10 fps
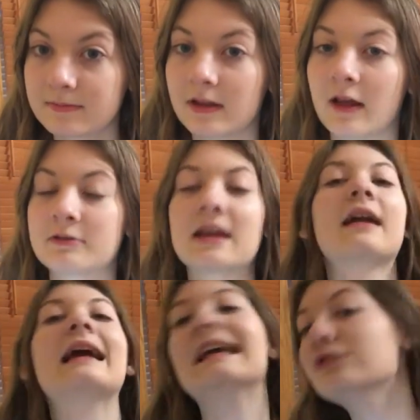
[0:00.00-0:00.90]
and I was
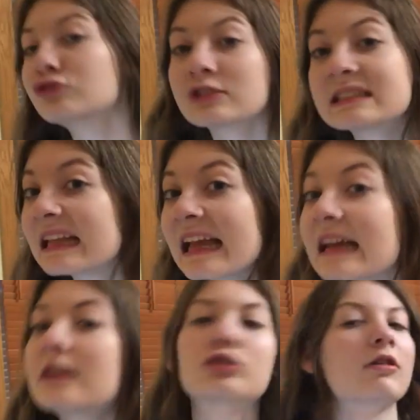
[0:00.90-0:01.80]
like,
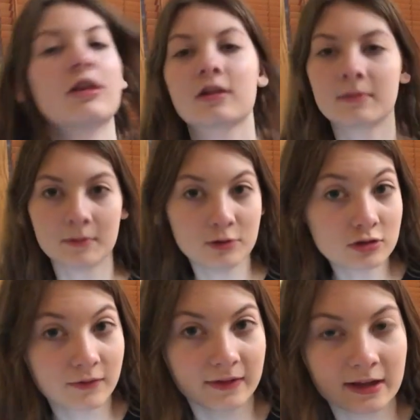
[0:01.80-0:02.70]
interesting. So I looked up the
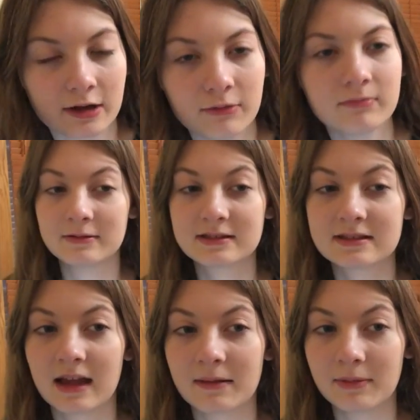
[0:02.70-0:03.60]
music video.
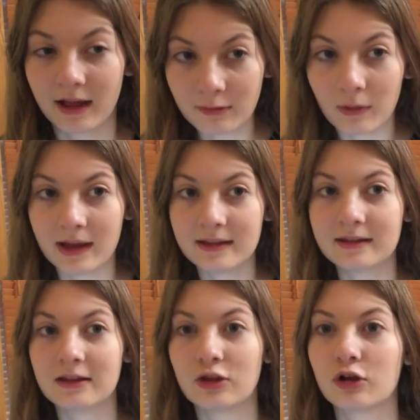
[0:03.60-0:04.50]
It's like black and white.
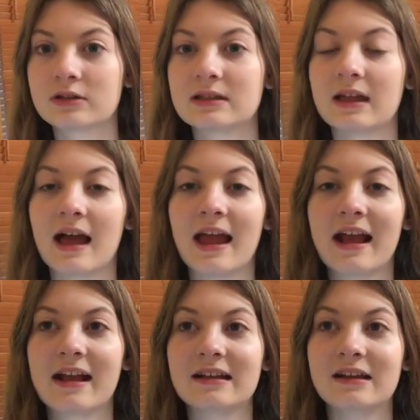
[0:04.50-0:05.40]
It looks
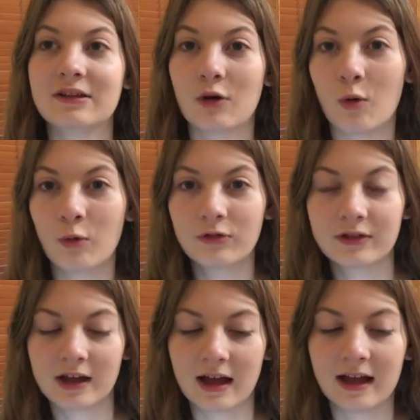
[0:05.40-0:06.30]
like an old
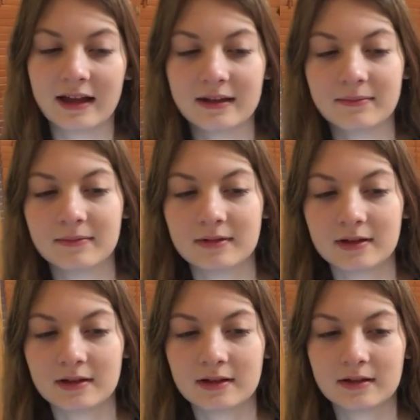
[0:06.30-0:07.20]
time,
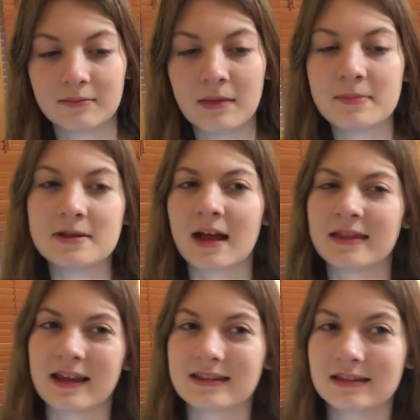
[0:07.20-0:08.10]
maybe
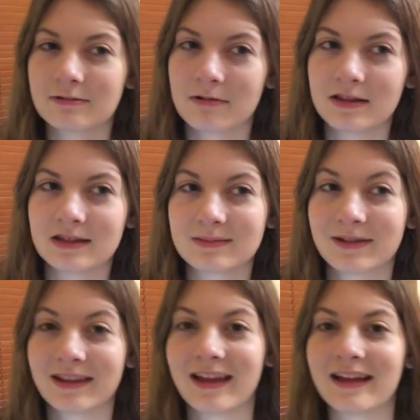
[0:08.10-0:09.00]
not 1920s,
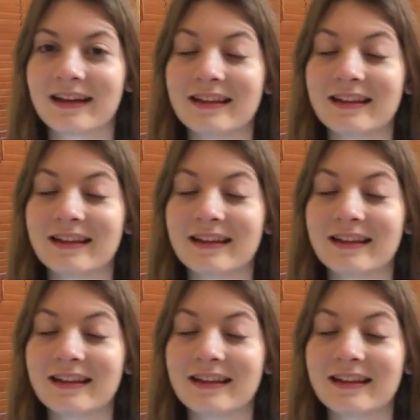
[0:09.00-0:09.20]
but like